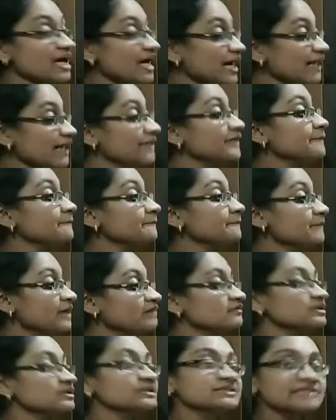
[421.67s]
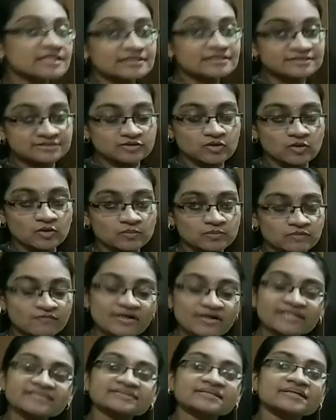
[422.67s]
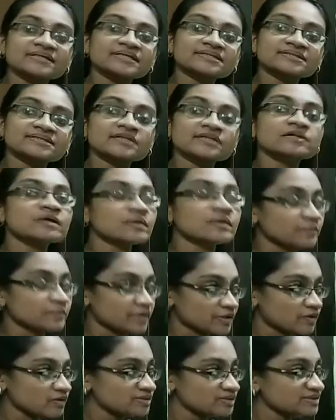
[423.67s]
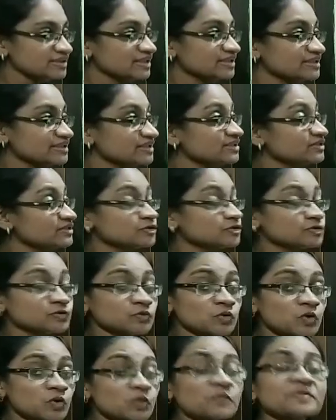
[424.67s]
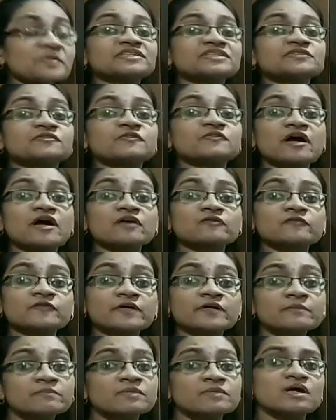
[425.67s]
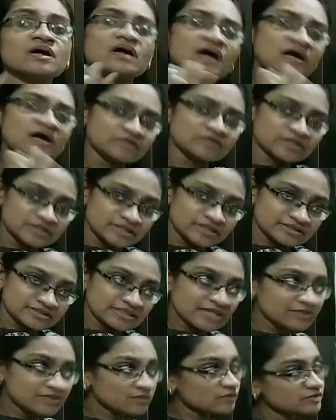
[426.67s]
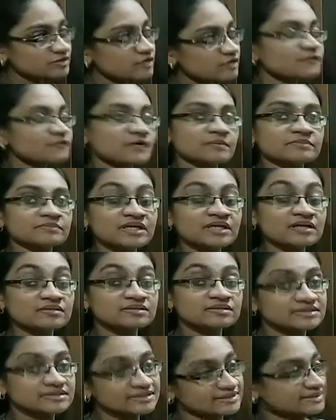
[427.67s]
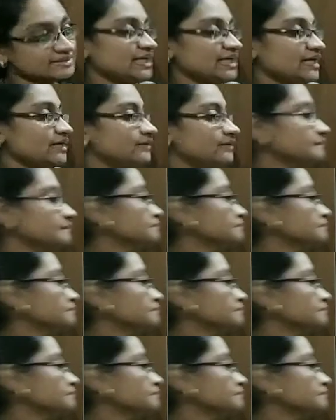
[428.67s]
high power telescope. What is the reason? Because it is too much far from our Earth and also from the Sun.